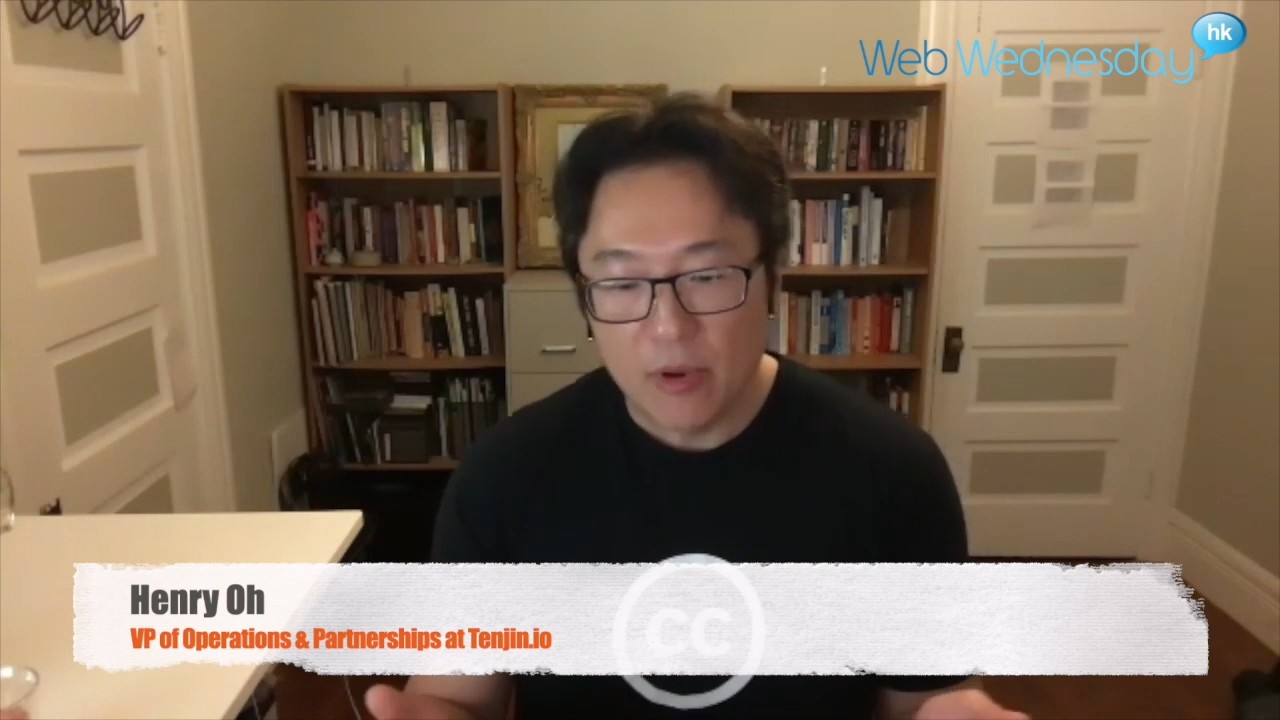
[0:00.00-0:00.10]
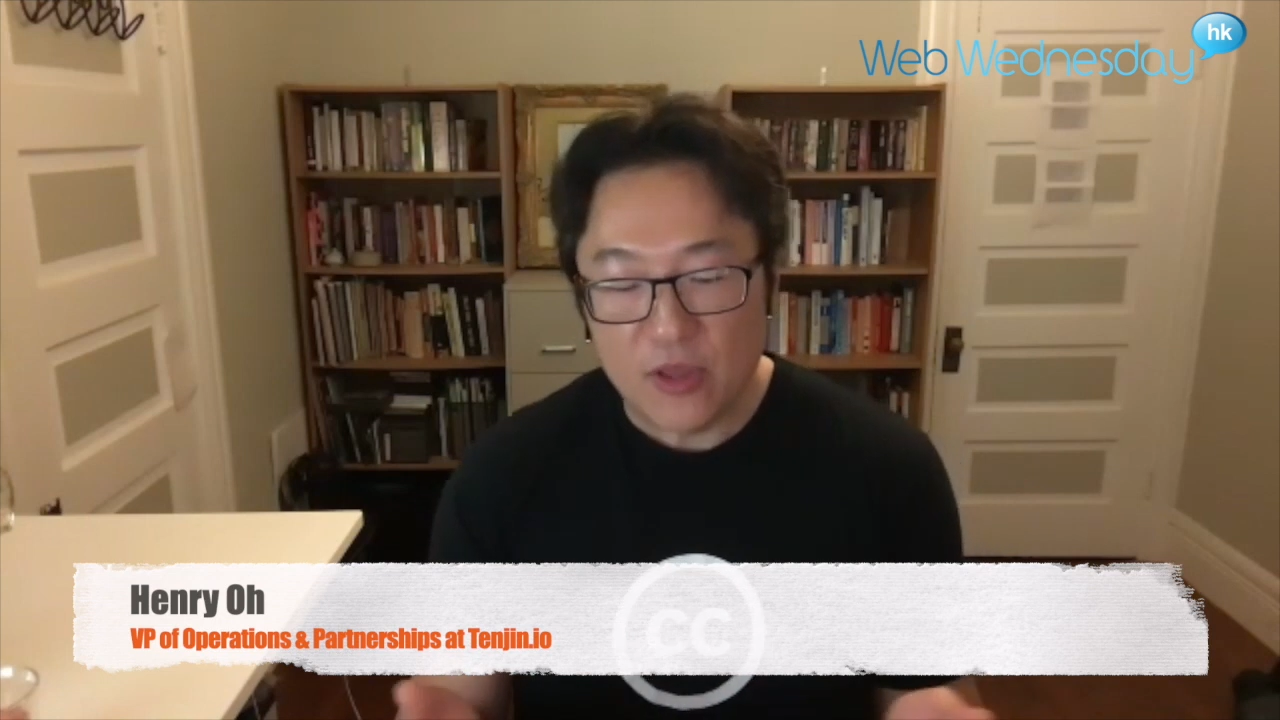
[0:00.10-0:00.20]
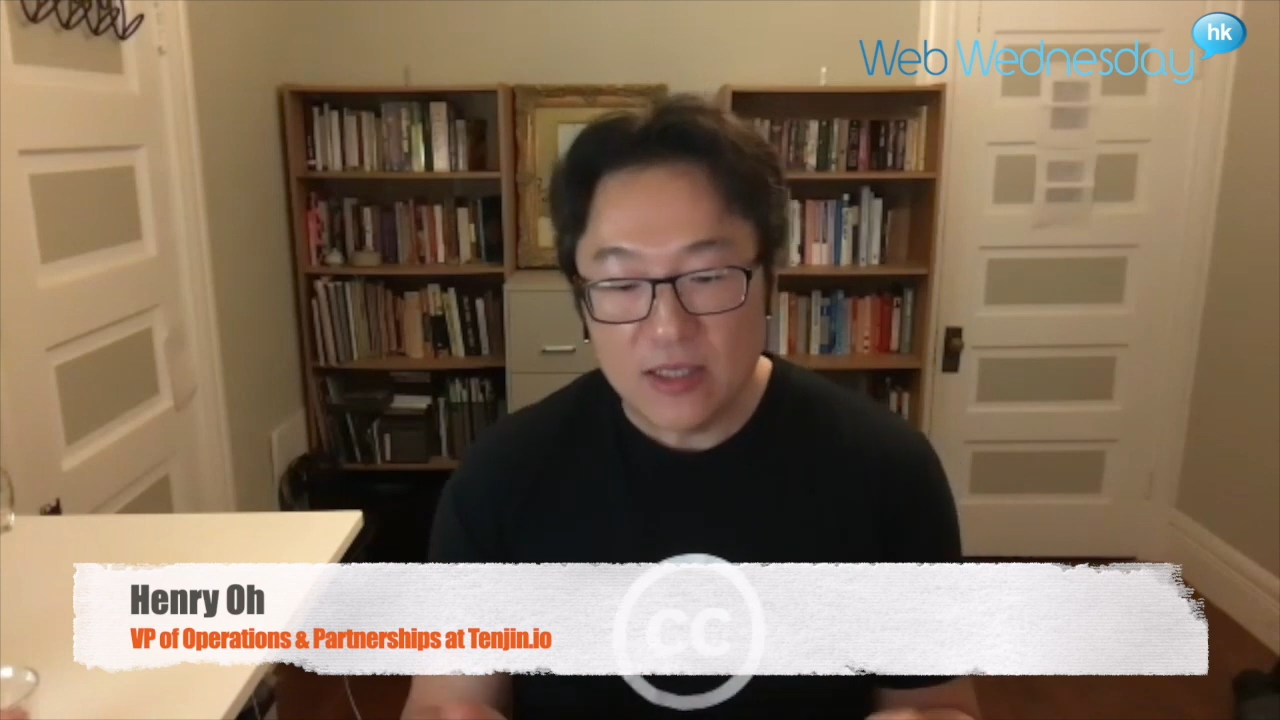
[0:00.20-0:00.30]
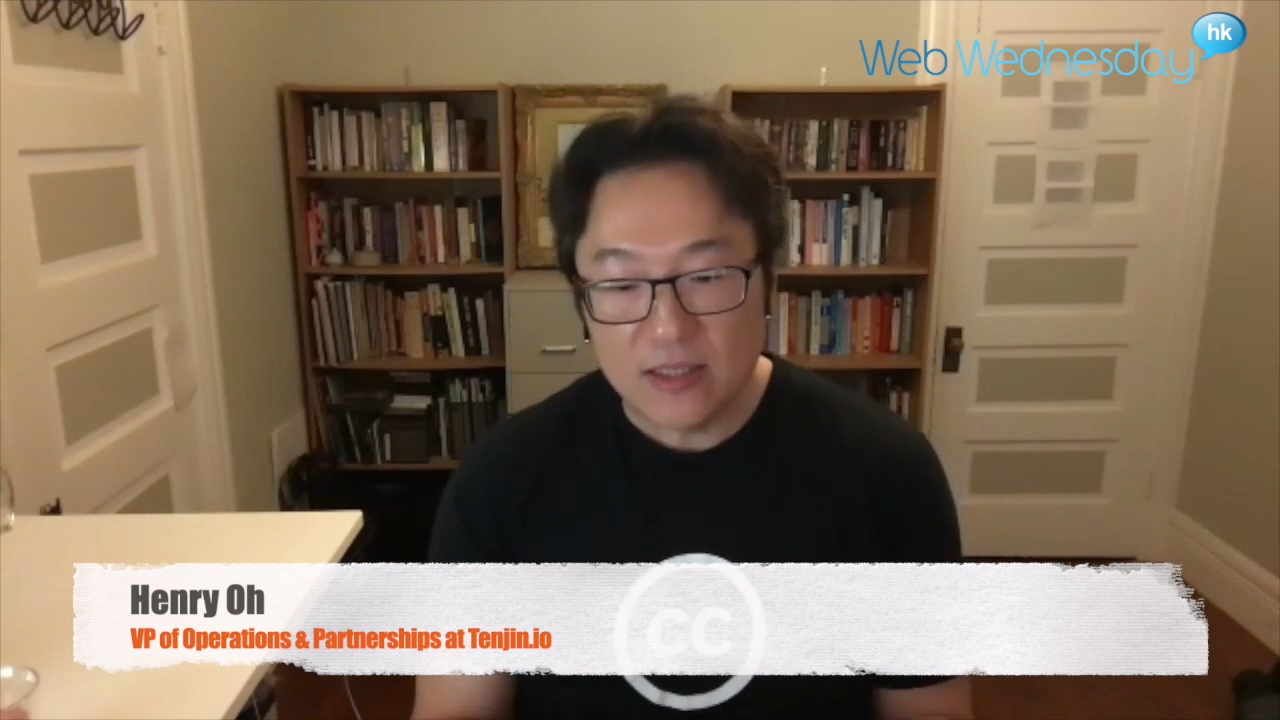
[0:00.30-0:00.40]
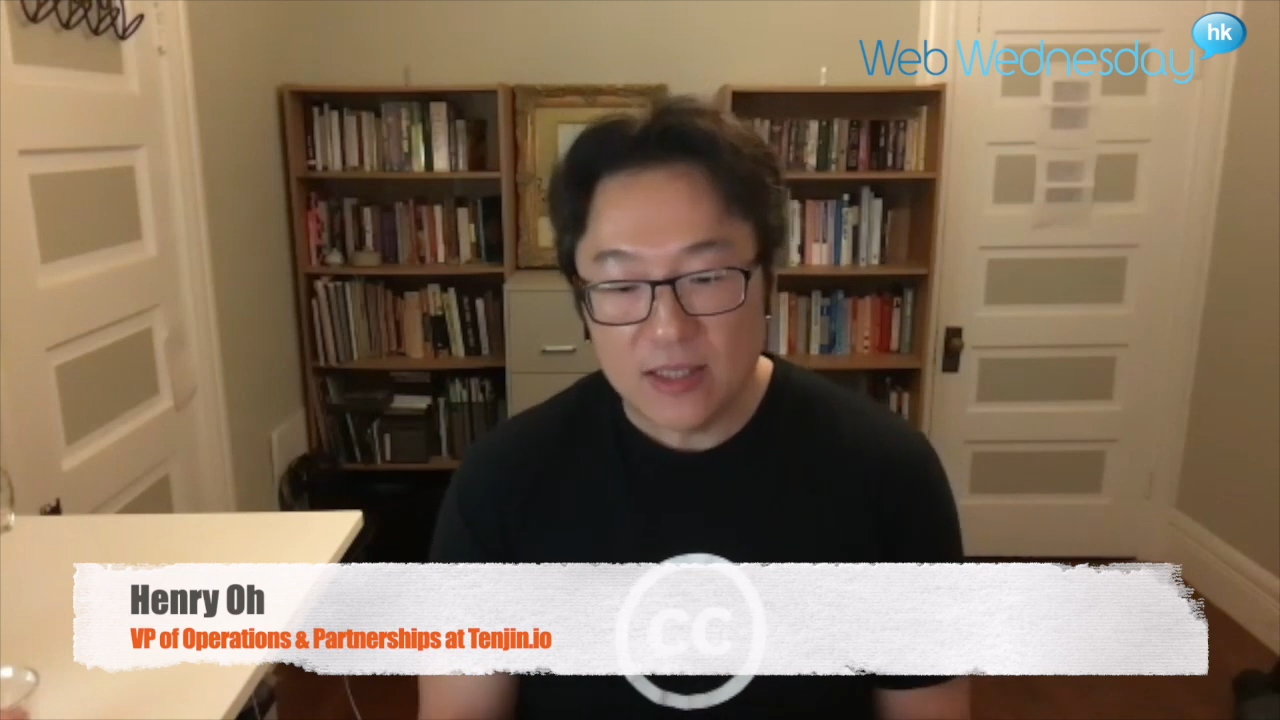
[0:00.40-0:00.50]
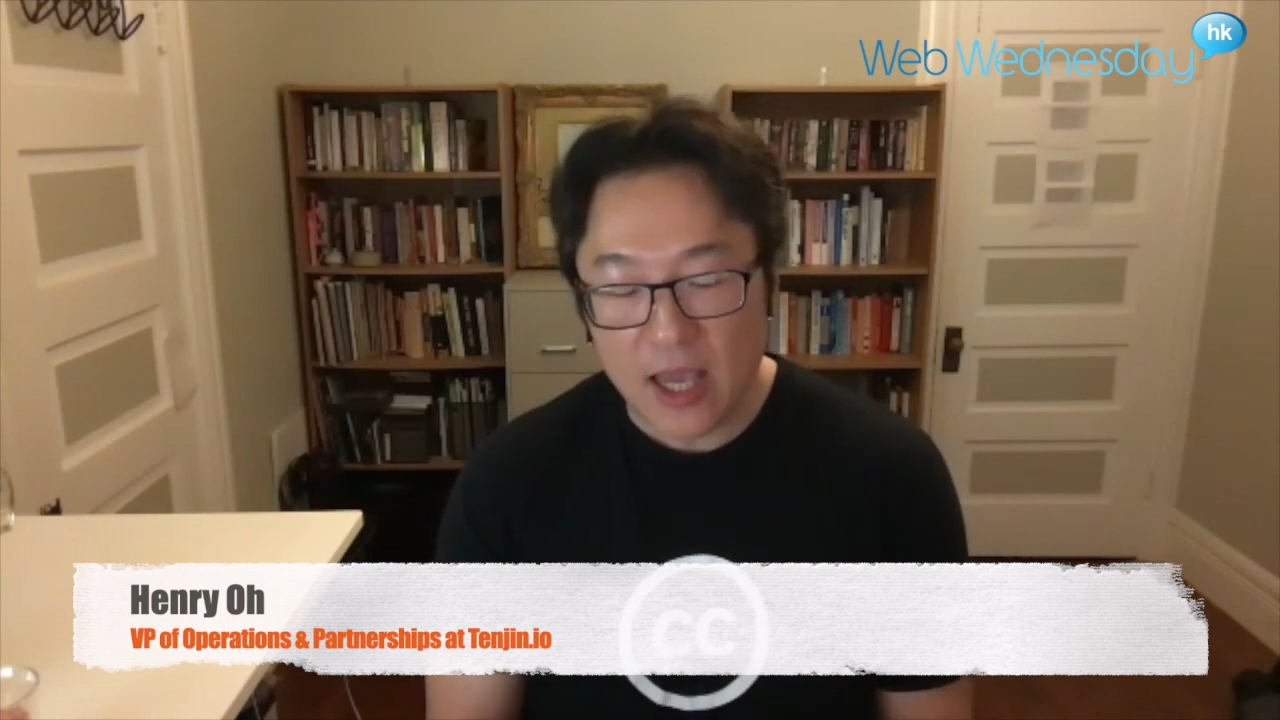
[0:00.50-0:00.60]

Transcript: But these